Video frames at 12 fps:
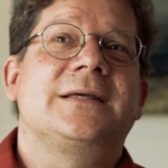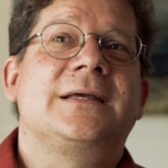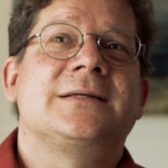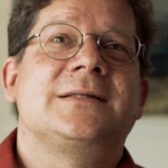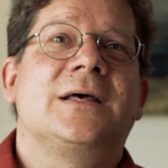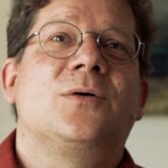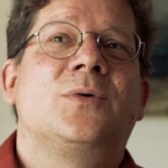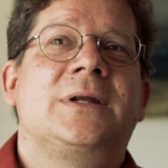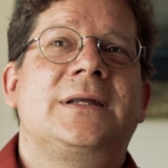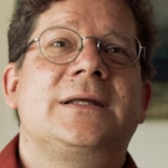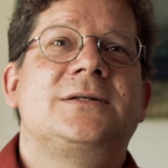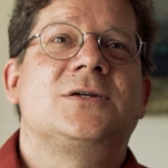is that we
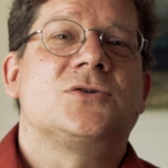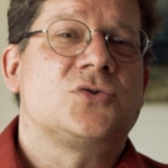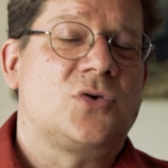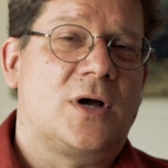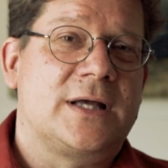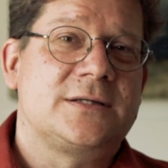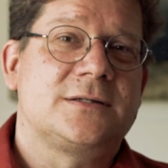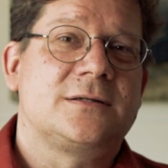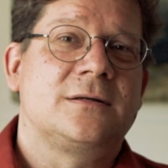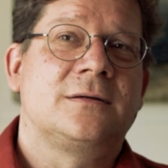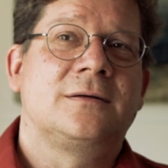need to trust